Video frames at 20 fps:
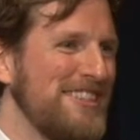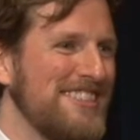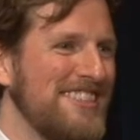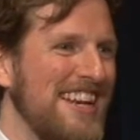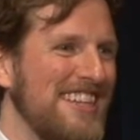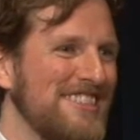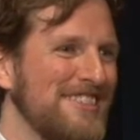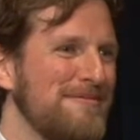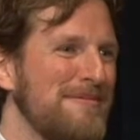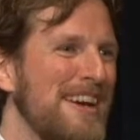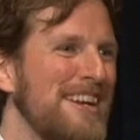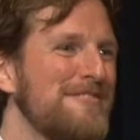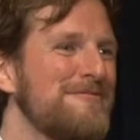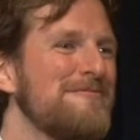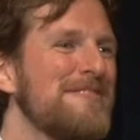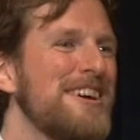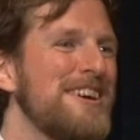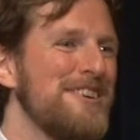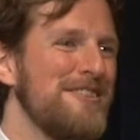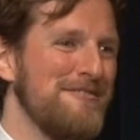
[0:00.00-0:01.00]
chats no matter
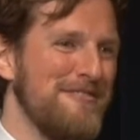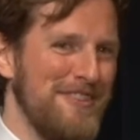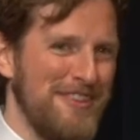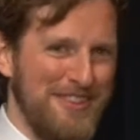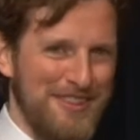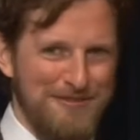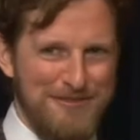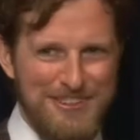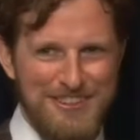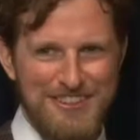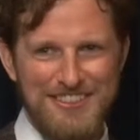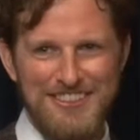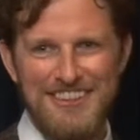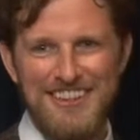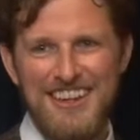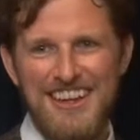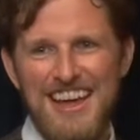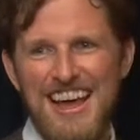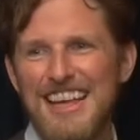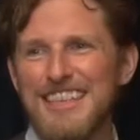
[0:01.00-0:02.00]
where you are in the world.
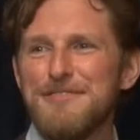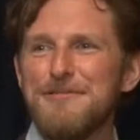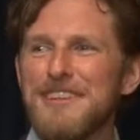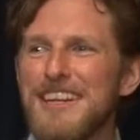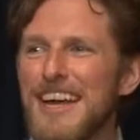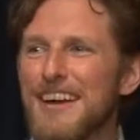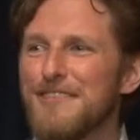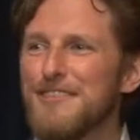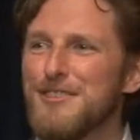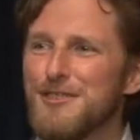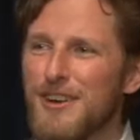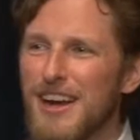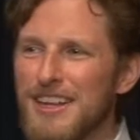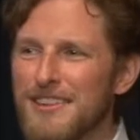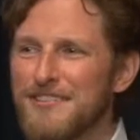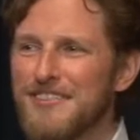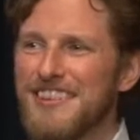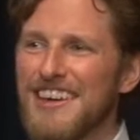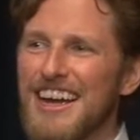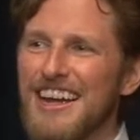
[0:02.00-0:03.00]
Has anyone ever tried to
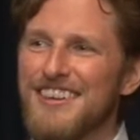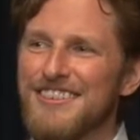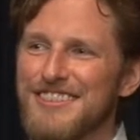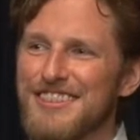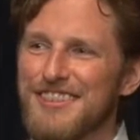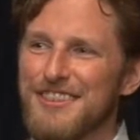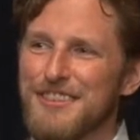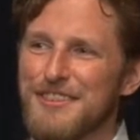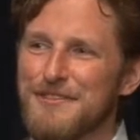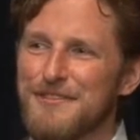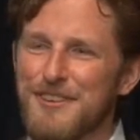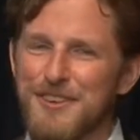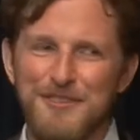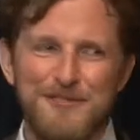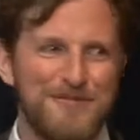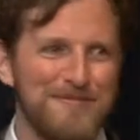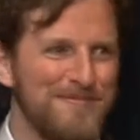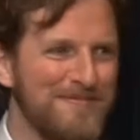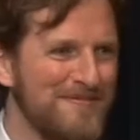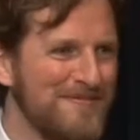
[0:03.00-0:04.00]
run I R C on their phone?